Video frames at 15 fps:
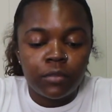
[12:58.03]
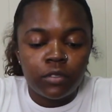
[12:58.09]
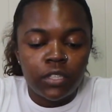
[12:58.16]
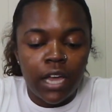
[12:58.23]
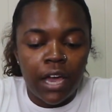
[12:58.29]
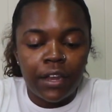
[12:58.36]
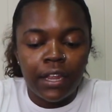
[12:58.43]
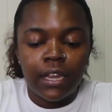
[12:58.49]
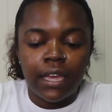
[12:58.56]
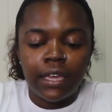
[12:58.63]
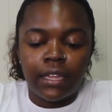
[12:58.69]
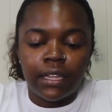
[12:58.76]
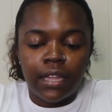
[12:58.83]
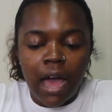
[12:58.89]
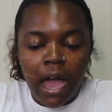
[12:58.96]
See how
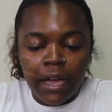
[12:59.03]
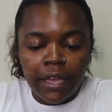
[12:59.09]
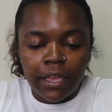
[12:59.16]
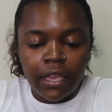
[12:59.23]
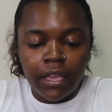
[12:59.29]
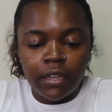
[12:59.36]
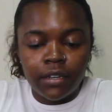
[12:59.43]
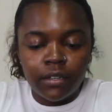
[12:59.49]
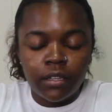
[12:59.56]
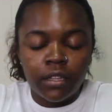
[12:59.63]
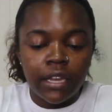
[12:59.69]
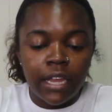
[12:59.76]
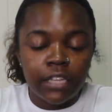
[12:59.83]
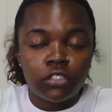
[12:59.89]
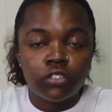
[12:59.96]
they lock in.
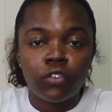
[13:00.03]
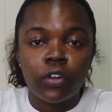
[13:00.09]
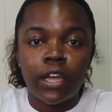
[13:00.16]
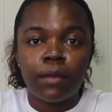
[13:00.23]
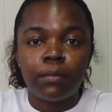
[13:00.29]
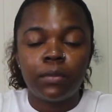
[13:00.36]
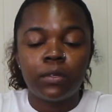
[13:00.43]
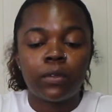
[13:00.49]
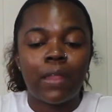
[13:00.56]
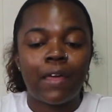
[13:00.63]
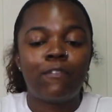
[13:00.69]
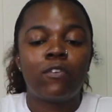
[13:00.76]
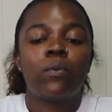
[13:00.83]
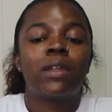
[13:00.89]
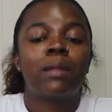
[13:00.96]
That's great
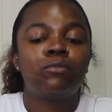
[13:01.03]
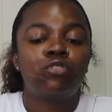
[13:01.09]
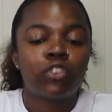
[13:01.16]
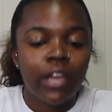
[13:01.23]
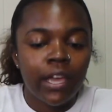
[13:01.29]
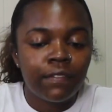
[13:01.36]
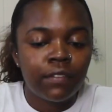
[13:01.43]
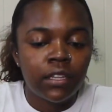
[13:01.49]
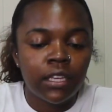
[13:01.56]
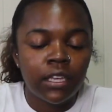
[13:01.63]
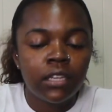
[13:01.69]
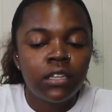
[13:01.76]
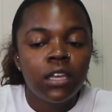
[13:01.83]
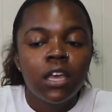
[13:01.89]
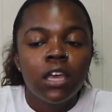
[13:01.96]
for when I'm
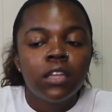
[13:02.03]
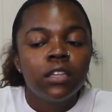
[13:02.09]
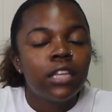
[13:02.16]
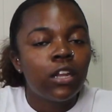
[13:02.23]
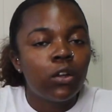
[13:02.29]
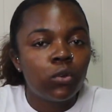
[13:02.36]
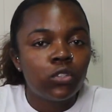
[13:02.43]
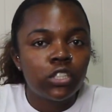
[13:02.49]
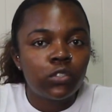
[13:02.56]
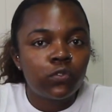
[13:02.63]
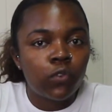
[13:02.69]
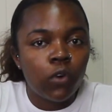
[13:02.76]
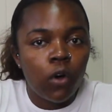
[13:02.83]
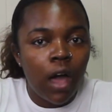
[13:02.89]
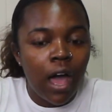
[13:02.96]
traveling. They don't just
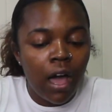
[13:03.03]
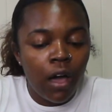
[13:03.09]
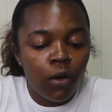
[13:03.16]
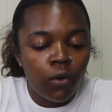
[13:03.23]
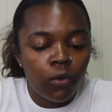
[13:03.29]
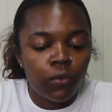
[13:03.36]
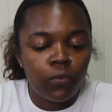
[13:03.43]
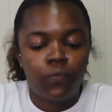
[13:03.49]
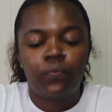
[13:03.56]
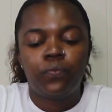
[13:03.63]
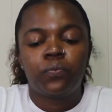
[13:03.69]
fall out.